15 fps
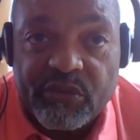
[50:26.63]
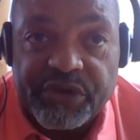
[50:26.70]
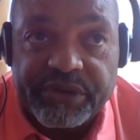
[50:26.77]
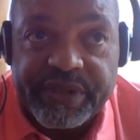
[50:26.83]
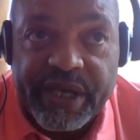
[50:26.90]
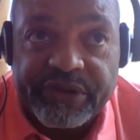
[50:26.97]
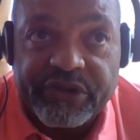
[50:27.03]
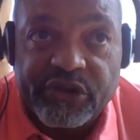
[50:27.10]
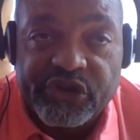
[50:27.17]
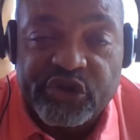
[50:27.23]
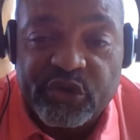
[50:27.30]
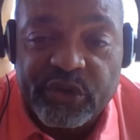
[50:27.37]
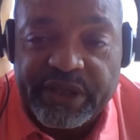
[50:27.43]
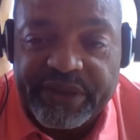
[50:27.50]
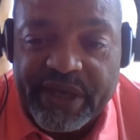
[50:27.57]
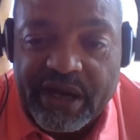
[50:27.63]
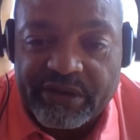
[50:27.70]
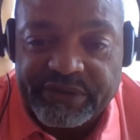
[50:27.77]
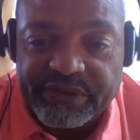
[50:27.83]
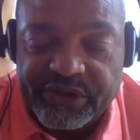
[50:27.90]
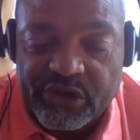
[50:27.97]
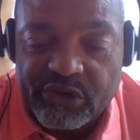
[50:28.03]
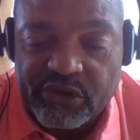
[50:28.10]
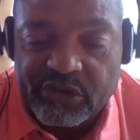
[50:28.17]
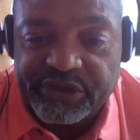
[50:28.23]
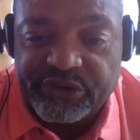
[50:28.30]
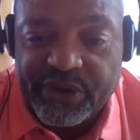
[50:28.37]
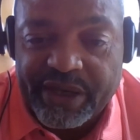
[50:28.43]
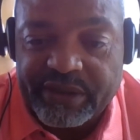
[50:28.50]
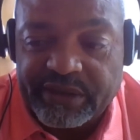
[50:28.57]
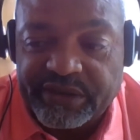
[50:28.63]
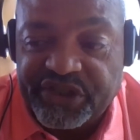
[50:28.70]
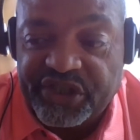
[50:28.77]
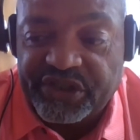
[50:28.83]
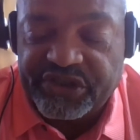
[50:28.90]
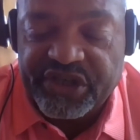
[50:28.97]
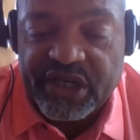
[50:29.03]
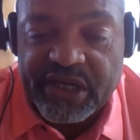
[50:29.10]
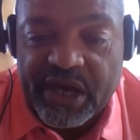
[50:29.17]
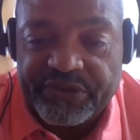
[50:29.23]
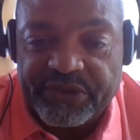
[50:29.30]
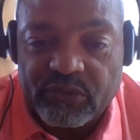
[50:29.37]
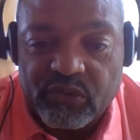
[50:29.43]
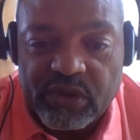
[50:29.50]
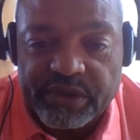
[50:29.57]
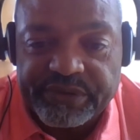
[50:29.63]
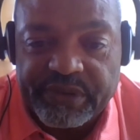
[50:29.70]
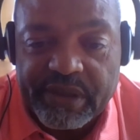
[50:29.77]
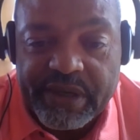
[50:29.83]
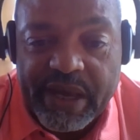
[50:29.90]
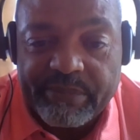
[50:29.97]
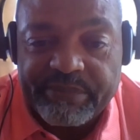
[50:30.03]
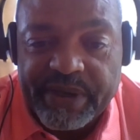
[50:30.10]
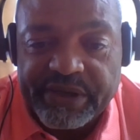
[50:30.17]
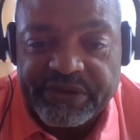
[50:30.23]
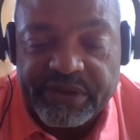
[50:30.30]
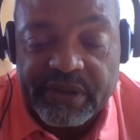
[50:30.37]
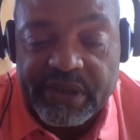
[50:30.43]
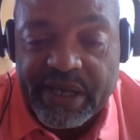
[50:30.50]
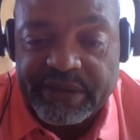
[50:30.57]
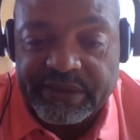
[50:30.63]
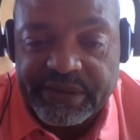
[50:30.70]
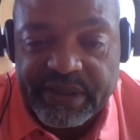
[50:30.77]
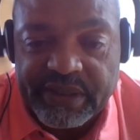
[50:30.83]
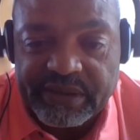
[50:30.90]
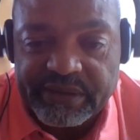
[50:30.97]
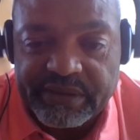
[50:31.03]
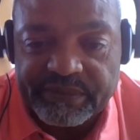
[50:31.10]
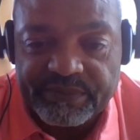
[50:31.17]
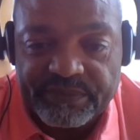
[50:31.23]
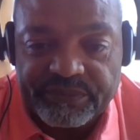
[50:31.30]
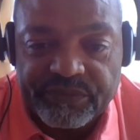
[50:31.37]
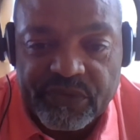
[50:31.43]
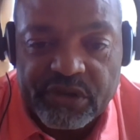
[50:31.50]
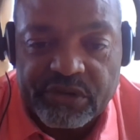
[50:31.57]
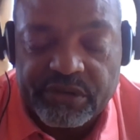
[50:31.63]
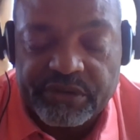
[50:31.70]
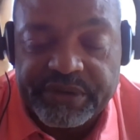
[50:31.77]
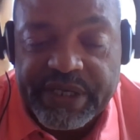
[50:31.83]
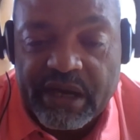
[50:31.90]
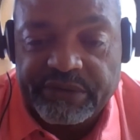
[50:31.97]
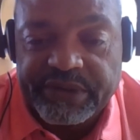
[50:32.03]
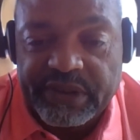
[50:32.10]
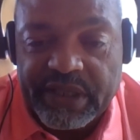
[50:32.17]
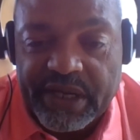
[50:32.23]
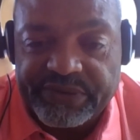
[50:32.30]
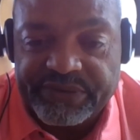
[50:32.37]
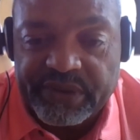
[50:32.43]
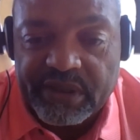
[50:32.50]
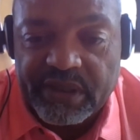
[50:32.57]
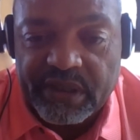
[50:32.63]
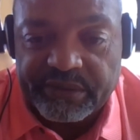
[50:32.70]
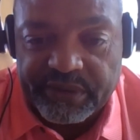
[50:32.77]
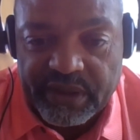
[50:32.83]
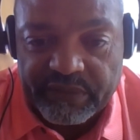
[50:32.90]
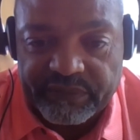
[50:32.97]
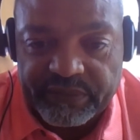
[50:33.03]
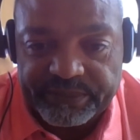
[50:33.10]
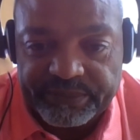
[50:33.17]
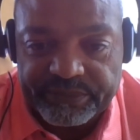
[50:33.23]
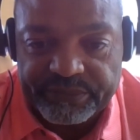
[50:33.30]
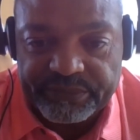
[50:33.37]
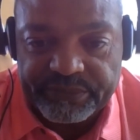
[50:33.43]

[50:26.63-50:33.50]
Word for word: And when you take those 20,000 tokens and try to just cut out the ones that are not based in the United States, you're down to less than 100 of them.